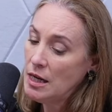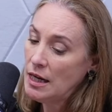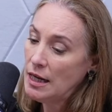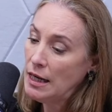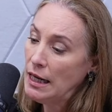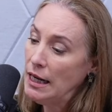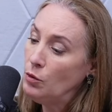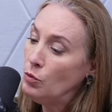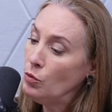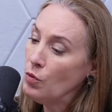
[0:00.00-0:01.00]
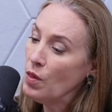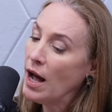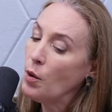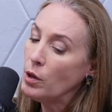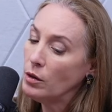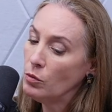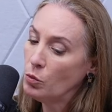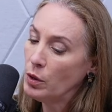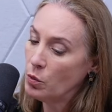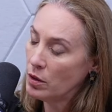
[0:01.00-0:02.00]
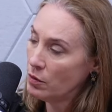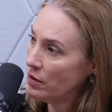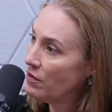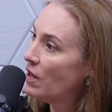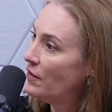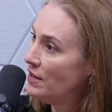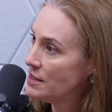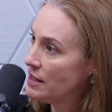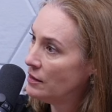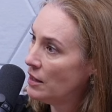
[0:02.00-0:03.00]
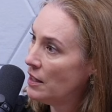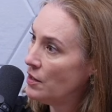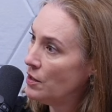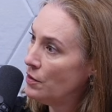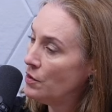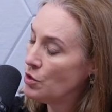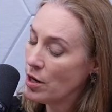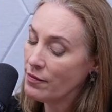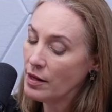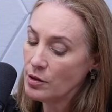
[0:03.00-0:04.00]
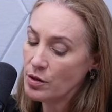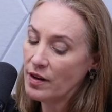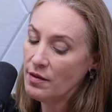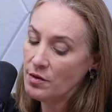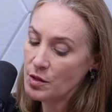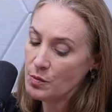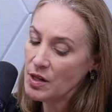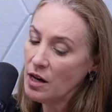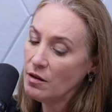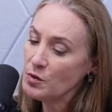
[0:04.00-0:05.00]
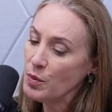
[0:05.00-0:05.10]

uh, and that one we work with obviously a lot of the the trafficking survivors themselves.